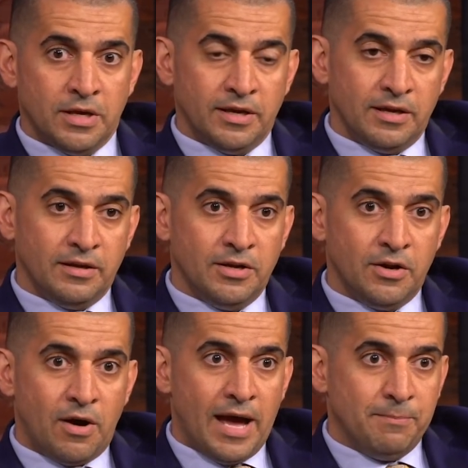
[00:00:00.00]
You
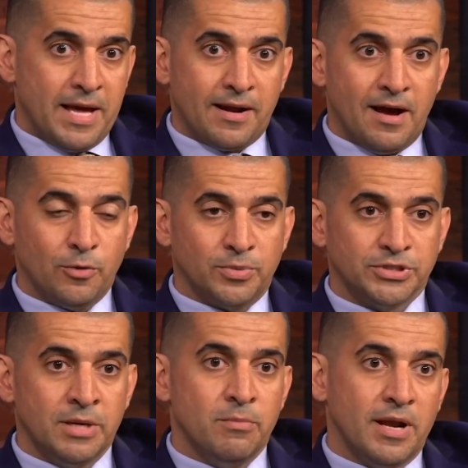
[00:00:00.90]
know, I'm not
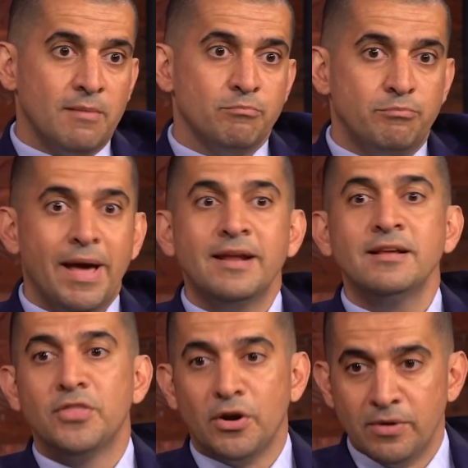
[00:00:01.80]
100%, but I'm
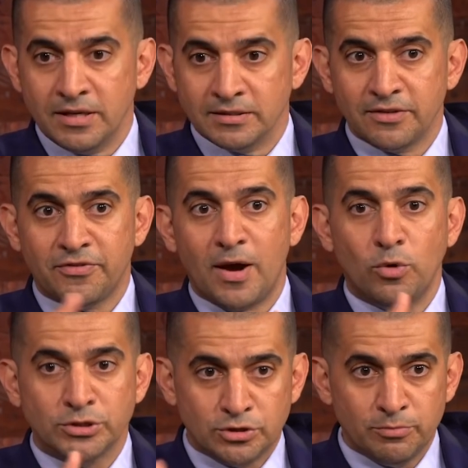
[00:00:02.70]
betting there is. If I
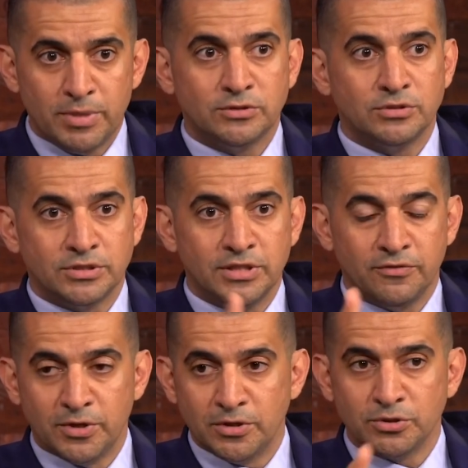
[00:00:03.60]
was to bet to see
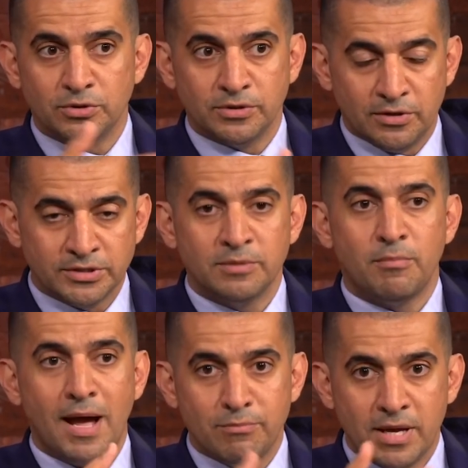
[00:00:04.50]
if there is or there isn't,
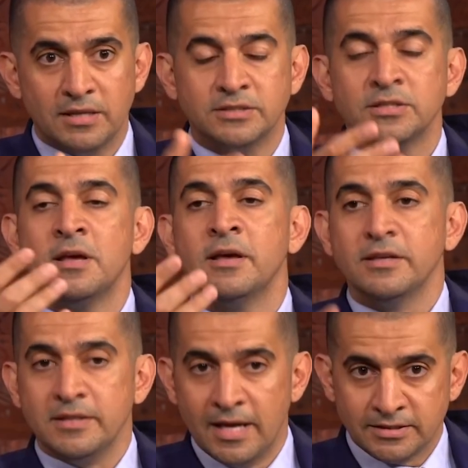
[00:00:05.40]
my bet is
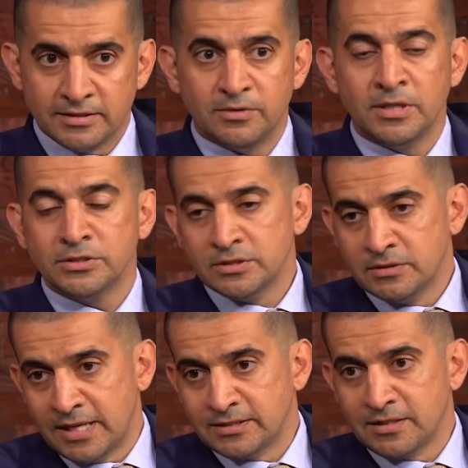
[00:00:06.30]
yes, there is.
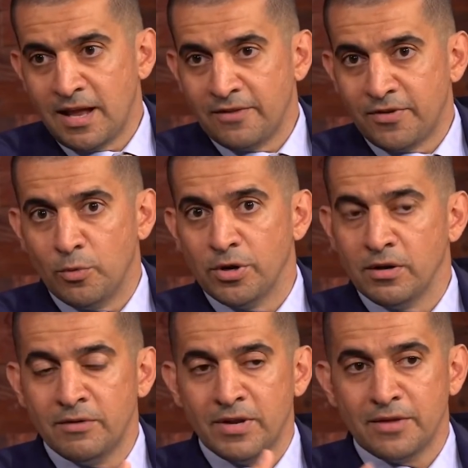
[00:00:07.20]
That's the life I want to
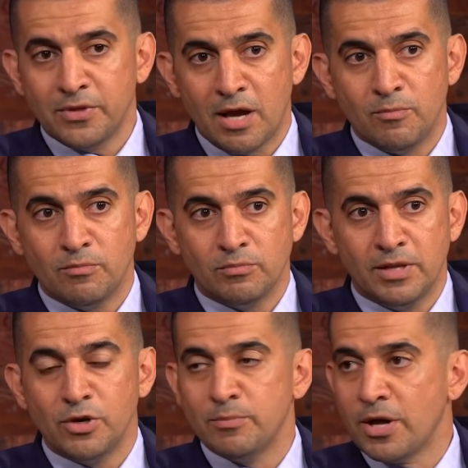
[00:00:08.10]
live, and I think I'm
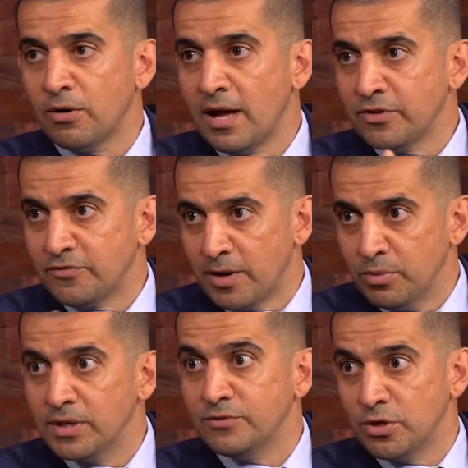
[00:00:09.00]
living a better life if I
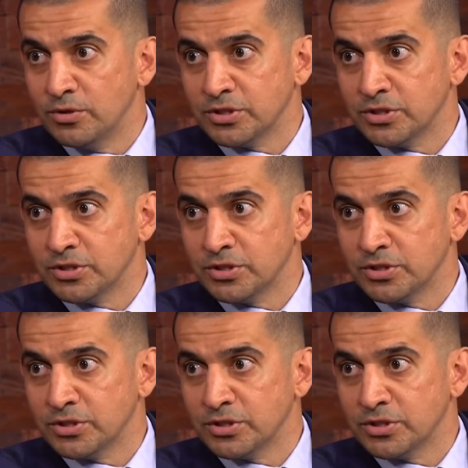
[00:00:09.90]
believe there is.